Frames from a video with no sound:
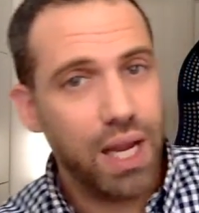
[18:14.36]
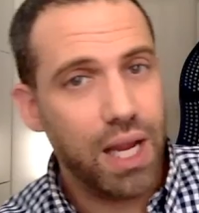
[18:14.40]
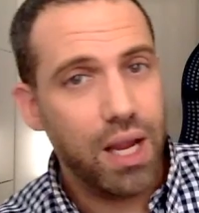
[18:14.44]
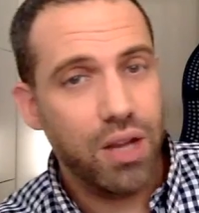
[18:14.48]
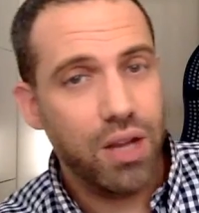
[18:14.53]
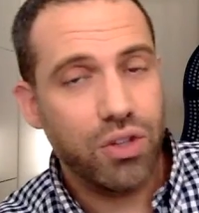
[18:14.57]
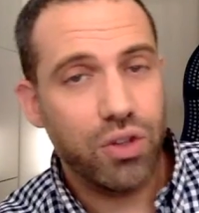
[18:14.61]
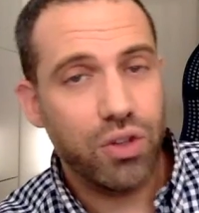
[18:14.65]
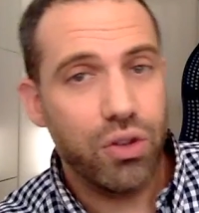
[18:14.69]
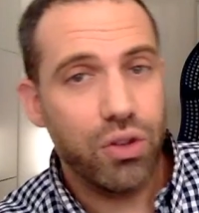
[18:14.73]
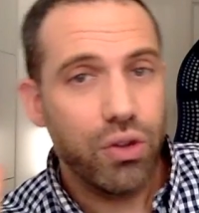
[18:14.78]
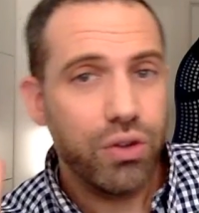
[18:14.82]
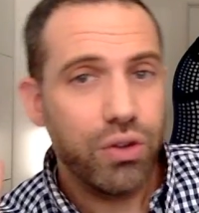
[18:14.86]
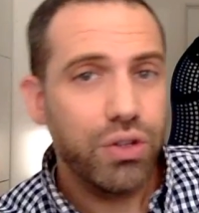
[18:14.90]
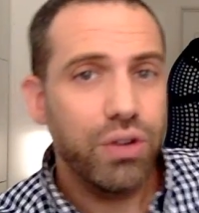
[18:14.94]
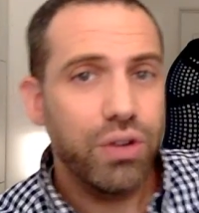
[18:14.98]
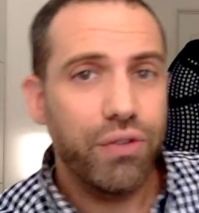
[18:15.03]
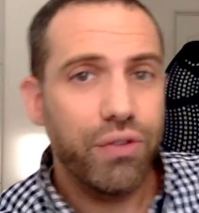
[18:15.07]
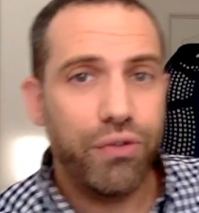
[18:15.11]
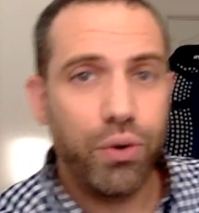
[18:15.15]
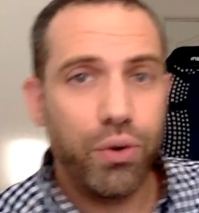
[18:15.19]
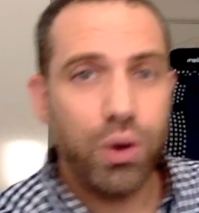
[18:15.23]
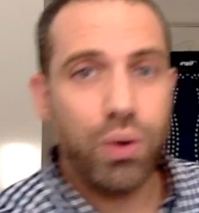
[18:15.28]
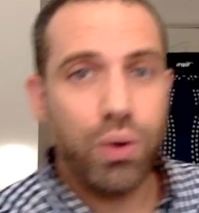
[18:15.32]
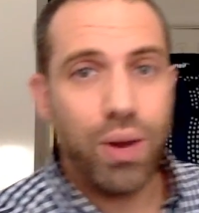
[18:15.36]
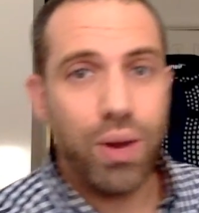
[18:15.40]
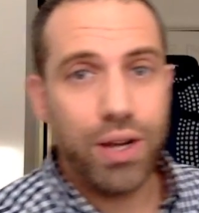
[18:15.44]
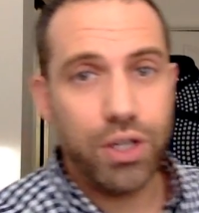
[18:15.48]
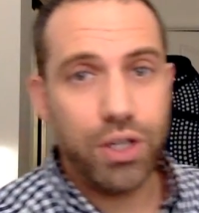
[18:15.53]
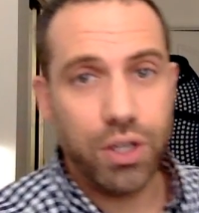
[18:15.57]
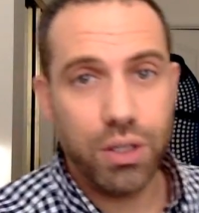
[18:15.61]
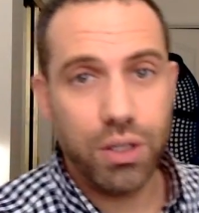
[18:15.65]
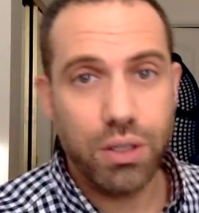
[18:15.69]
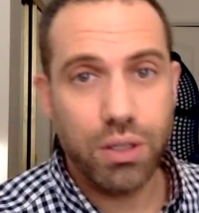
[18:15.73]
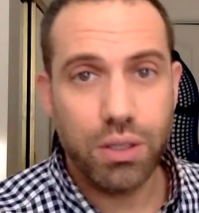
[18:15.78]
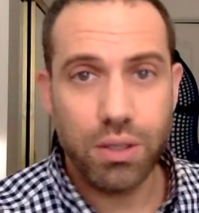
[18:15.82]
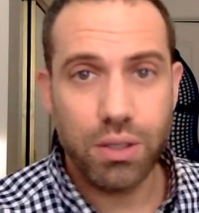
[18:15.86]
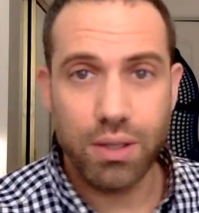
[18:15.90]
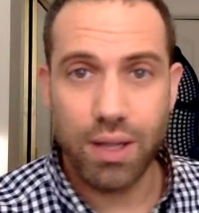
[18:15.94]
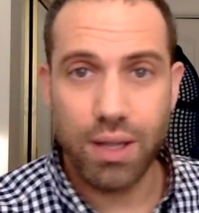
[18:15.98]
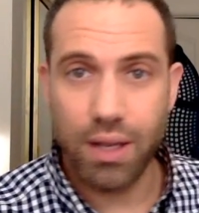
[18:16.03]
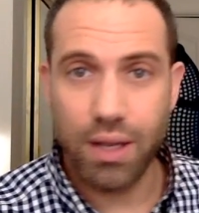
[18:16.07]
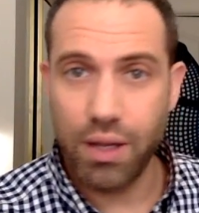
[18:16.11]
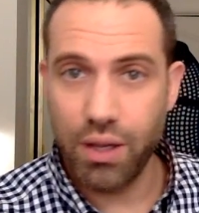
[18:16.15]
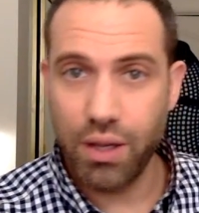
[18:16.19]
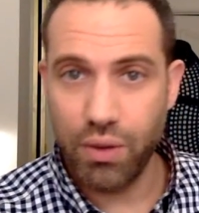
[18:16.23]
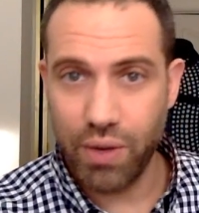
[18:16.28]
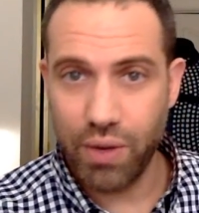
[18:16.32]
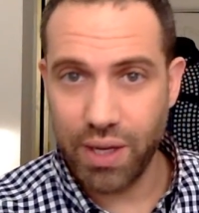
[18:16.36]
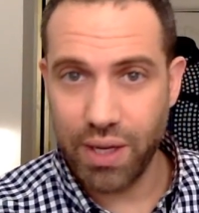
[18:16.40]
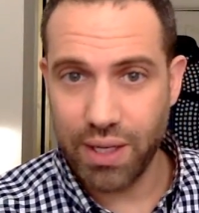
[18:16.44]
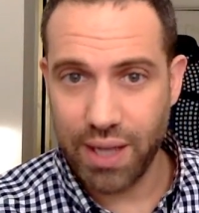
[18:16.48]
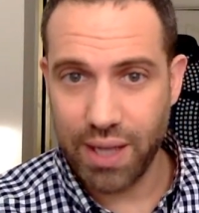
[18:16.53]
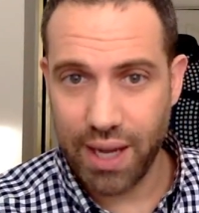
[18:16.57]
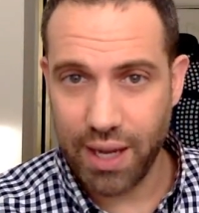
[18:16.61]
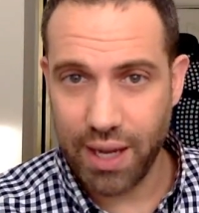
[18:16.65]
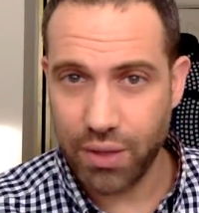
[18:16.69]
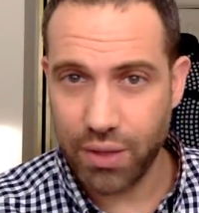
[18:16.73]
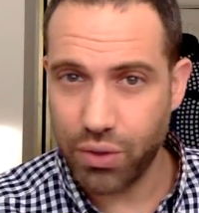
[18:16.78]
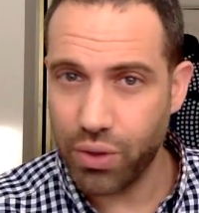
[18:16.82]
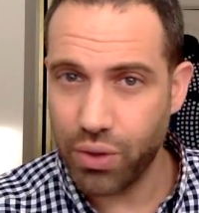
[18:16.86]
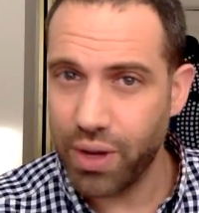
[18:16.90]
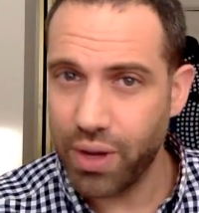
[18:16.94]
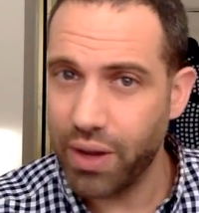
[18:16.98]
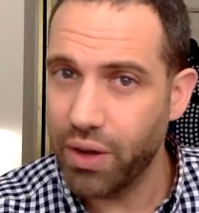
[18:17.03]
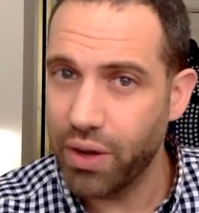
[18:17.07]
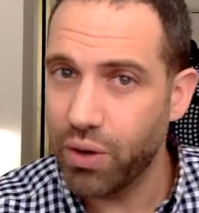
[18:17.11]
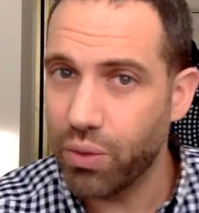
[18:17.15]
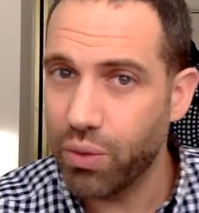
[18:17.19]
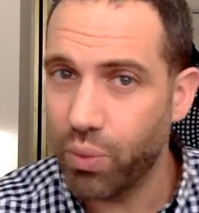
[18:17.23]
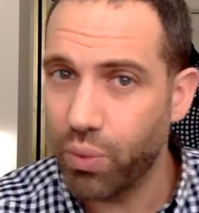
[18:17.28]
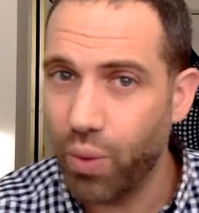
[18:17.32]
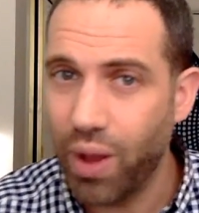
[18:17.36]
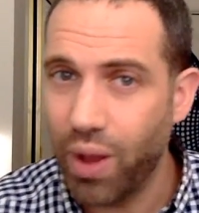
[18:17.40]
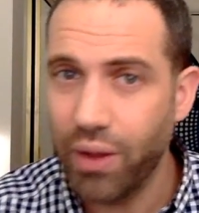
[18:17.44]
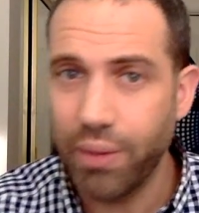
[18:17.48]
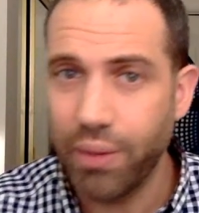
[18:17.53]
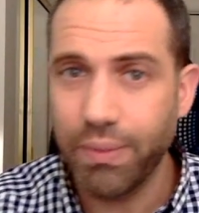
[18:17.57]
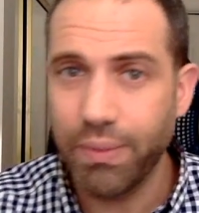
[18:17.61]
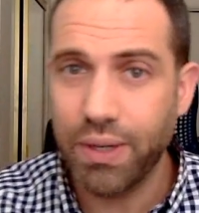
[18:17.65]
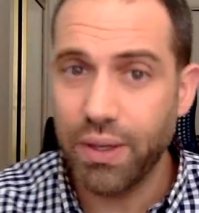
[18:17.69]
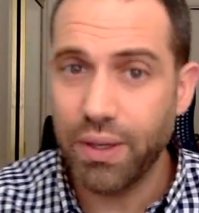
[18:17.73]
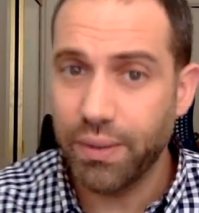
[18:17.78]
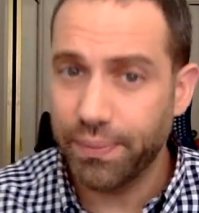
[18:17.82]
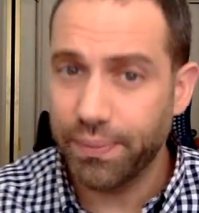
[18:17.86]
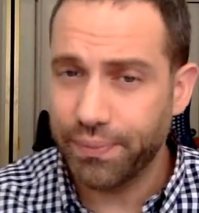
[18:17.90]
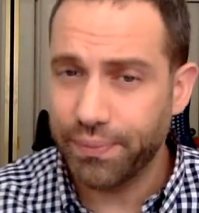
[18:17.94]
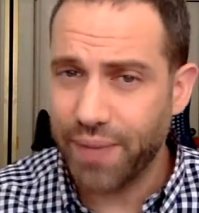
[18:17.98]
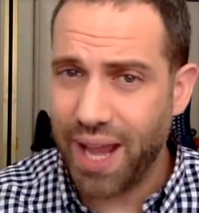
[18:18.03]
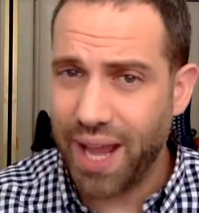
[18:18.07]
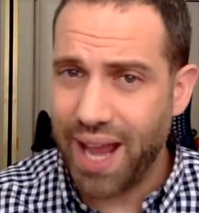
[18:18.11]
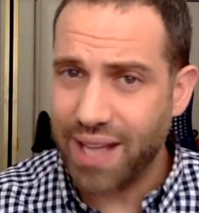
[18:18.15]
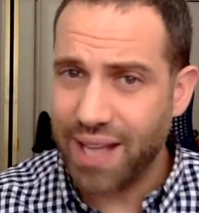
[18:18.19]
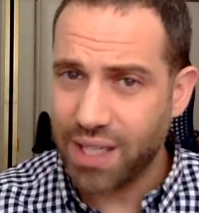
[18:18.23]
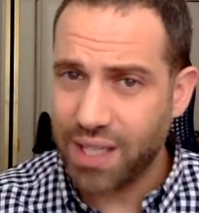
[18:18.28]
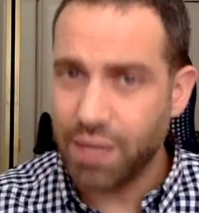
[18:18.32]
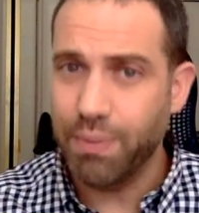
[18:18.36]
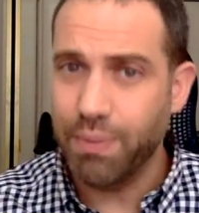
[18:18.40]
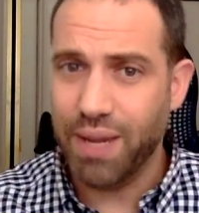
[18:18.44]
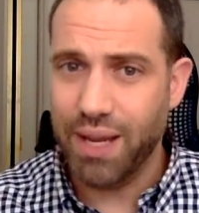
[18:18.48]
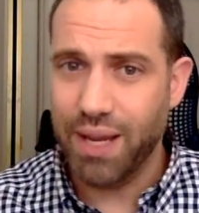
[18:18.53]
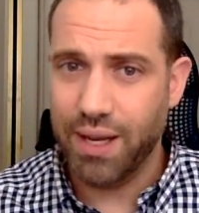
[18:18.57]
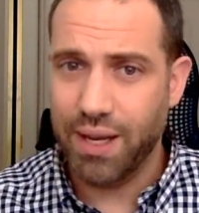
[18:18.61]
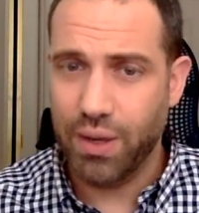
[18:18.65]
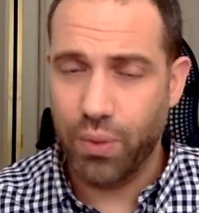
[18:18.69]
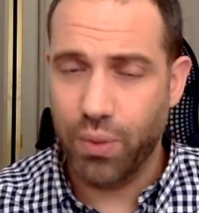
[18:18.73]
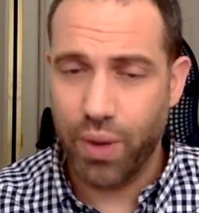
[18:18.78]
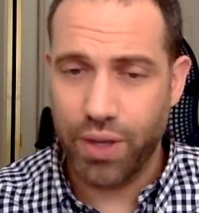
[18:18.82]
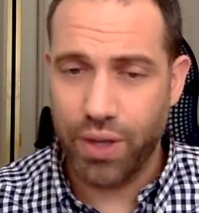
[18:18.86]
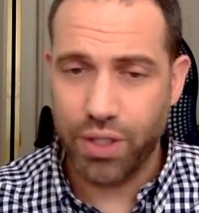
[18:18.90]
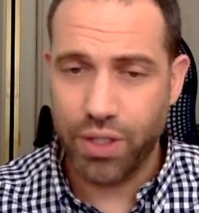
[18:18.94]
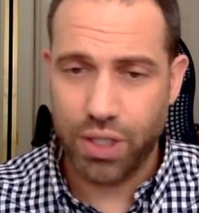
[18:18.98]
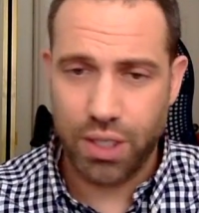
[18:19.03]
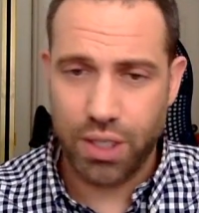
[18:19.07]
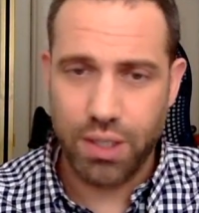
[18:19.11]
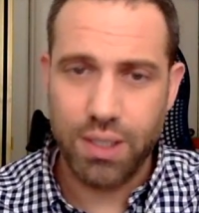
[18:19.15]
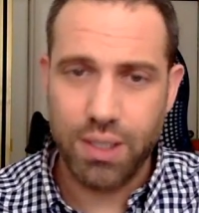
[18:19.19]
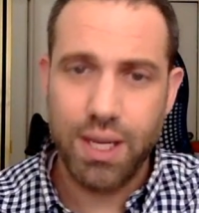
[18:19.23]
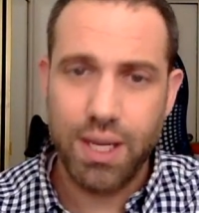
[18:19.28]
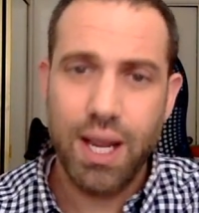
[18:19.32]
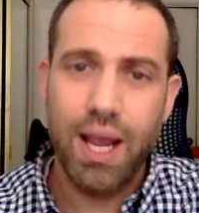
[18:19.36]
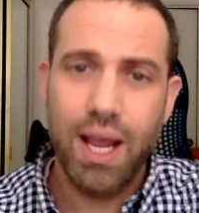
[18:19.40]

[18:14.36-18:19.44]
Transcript: So those are the 4 questions that you need to answer. Now you're welcome to ask me any questions.